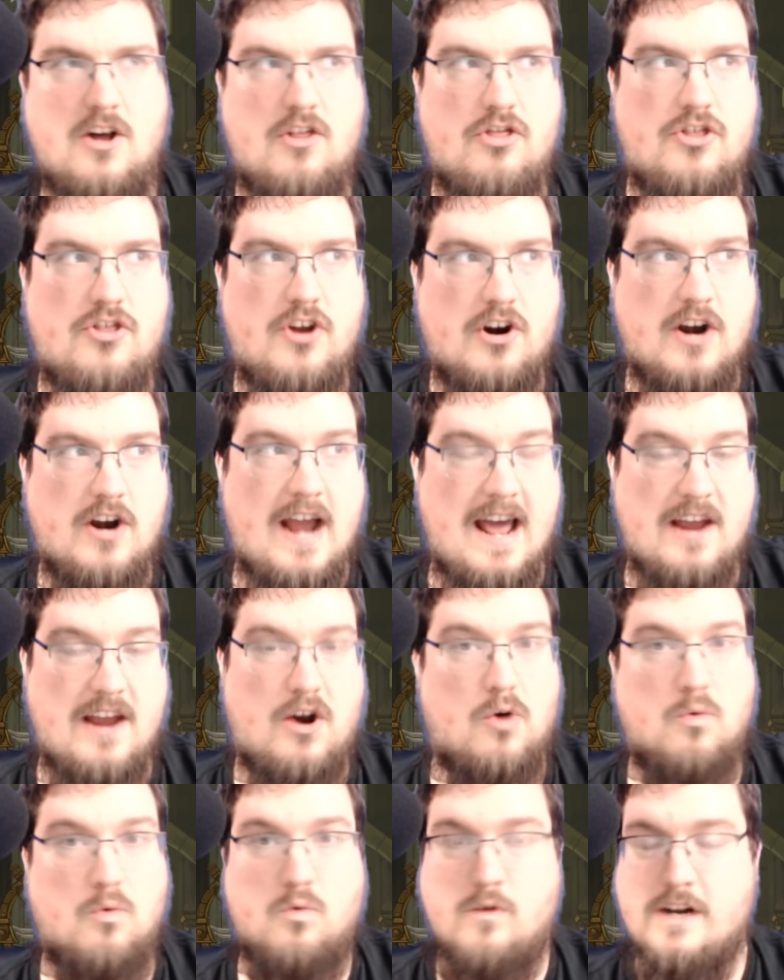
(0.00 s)
there had
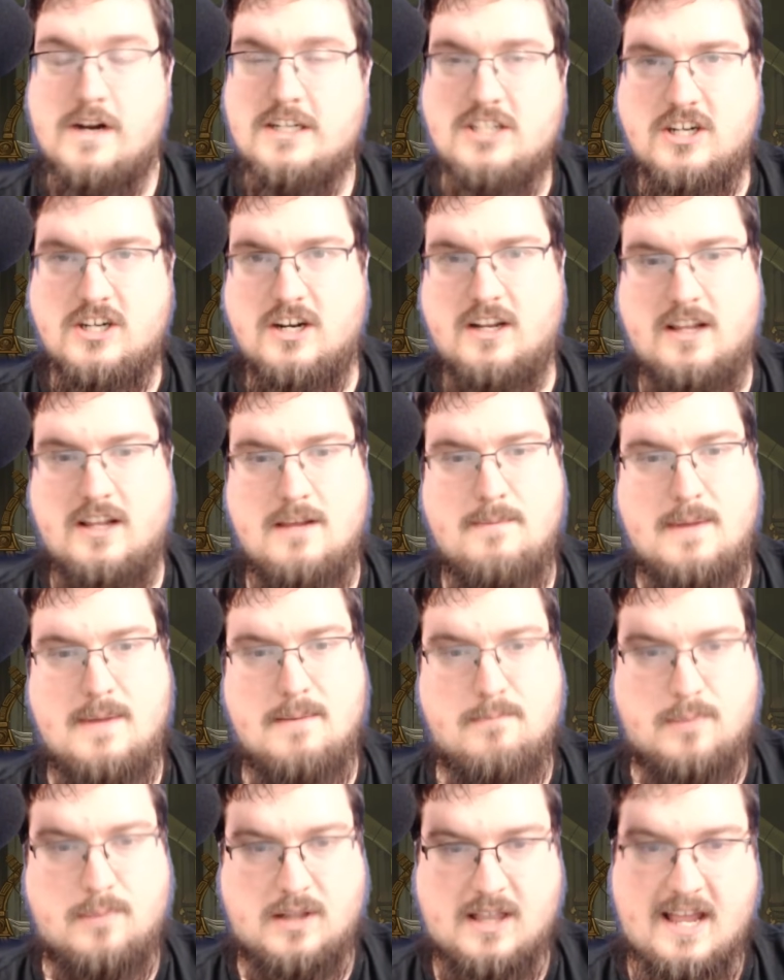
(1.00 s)
originally
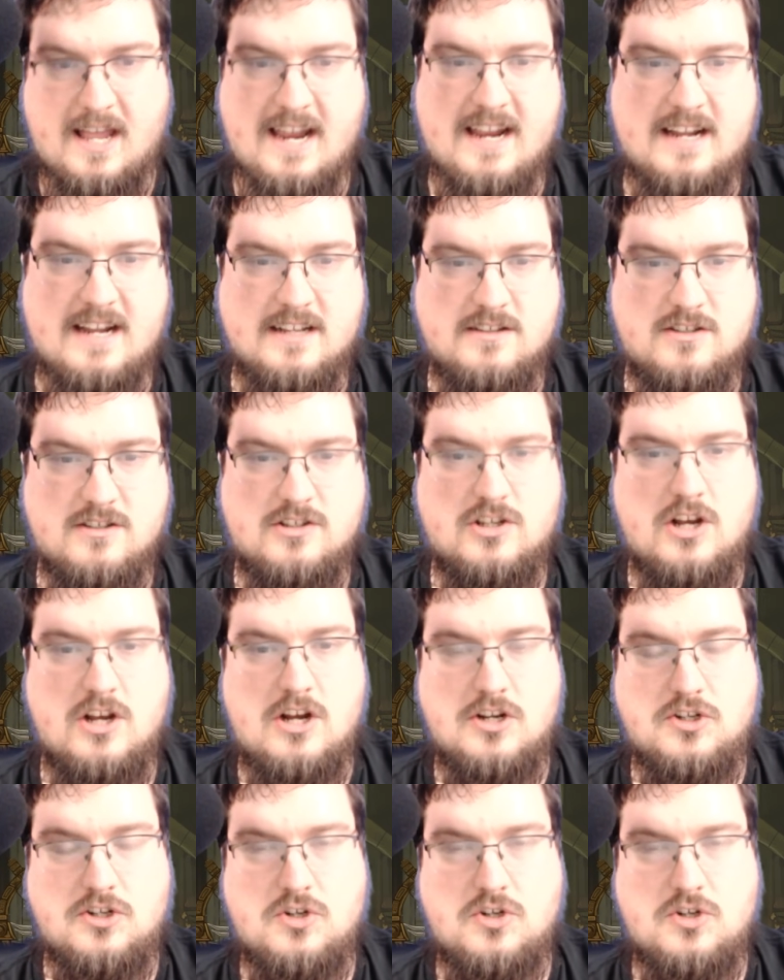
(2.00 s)
been plans